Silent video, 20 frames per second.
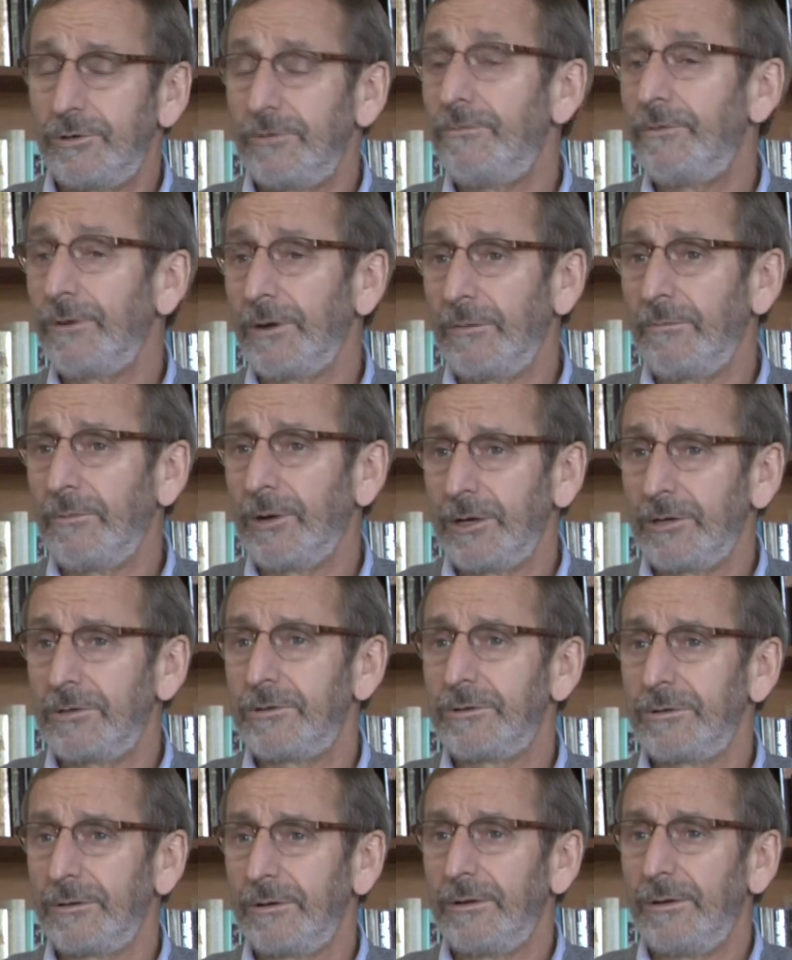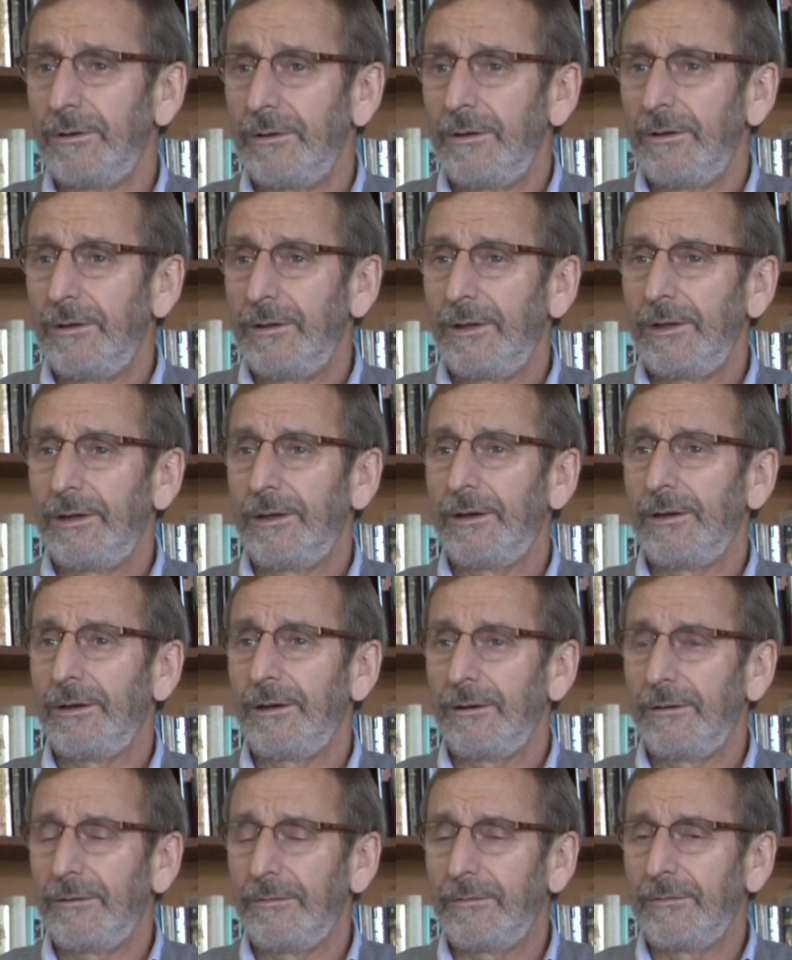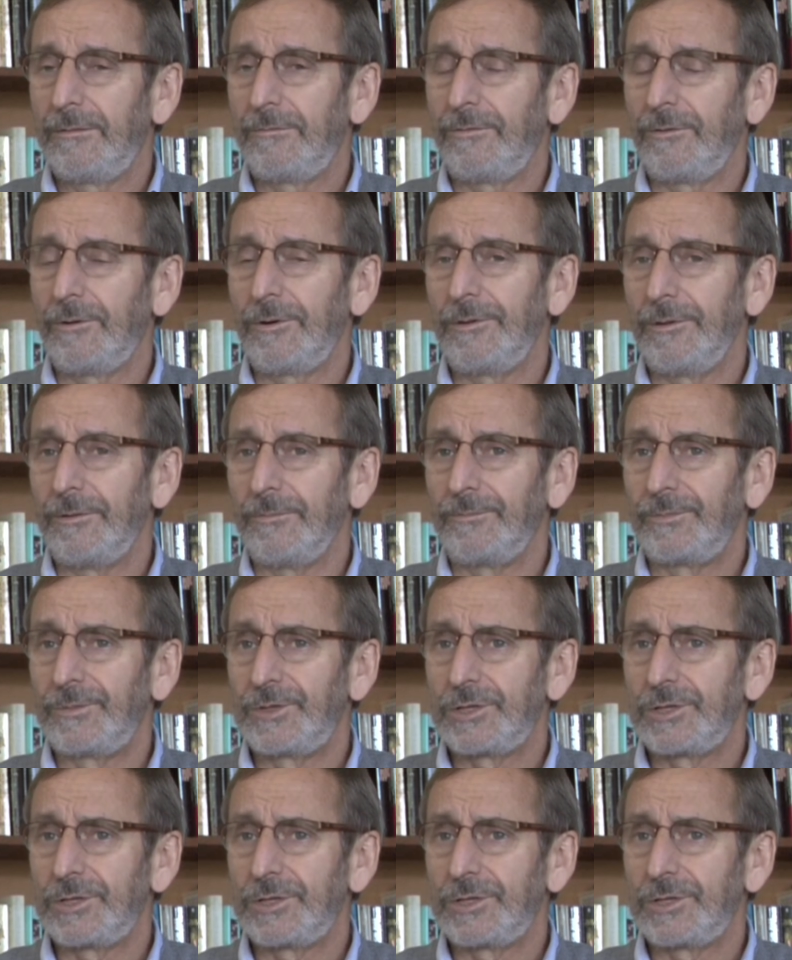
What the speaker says: do very much for them.